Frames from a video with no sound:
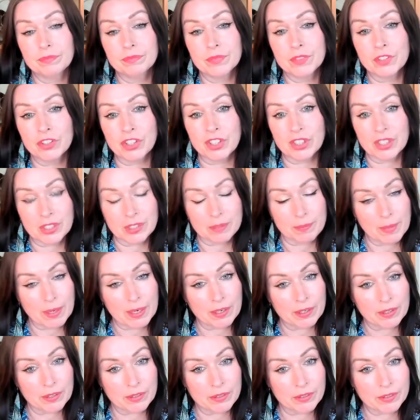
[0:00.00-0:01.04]
She just
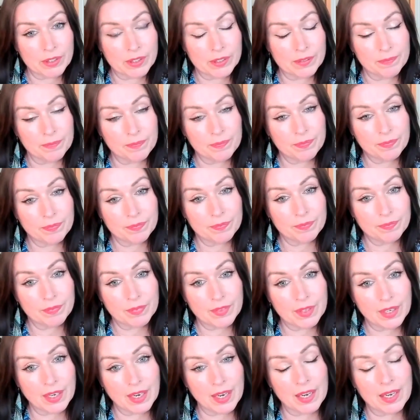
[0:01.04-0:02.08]
smiled,
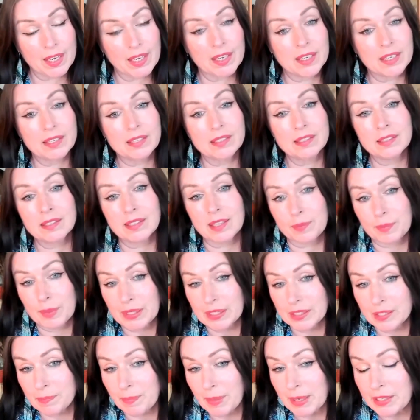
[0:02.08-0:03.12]
and they
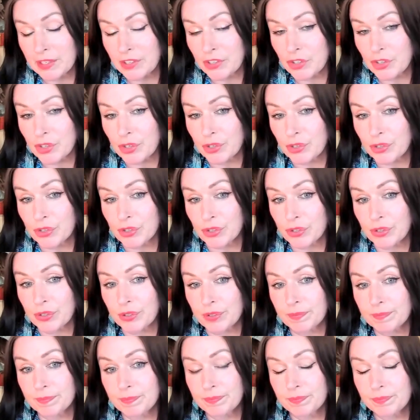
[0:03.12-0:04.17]
went to bed as
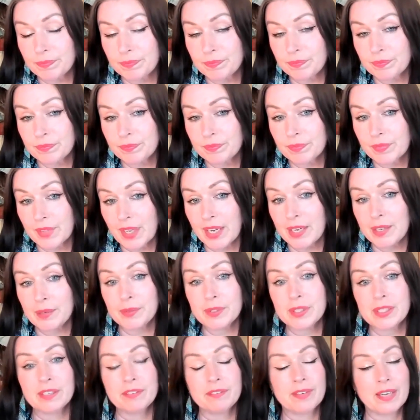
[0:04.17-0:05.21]
usual, and it
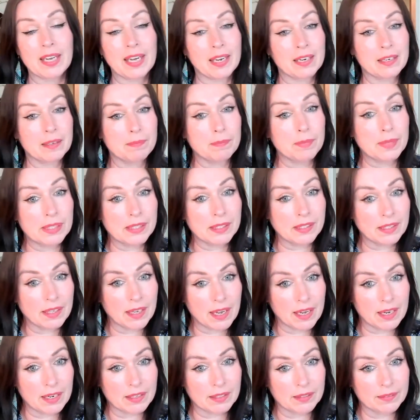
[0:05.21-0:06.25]
was as if it hadn't been
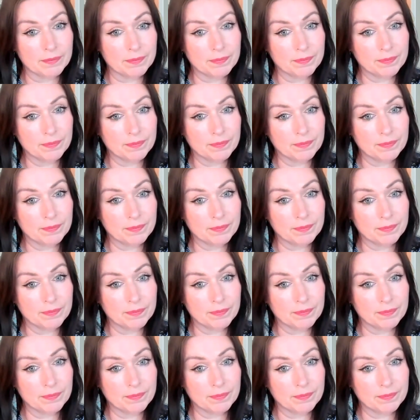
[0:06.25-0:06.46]
said.